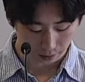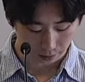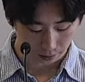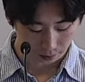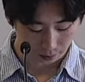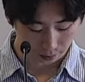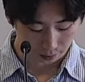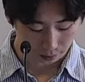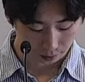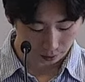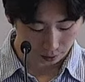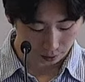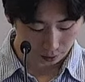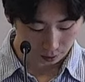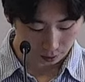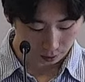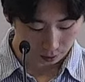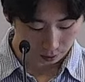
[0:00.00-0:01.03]

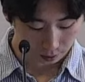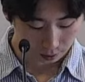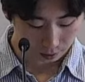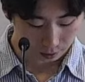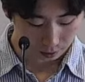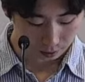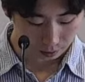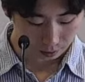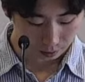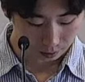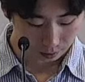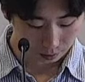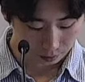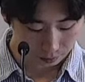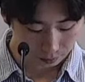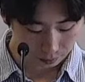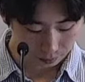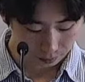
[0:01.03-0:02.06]

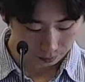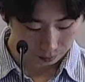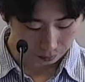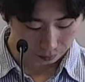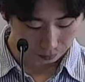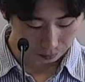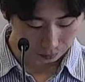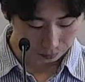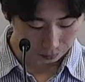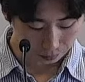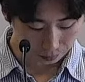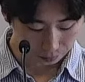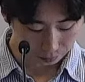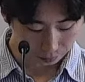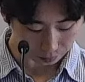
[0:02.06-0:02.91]
No one is speaking in this clip.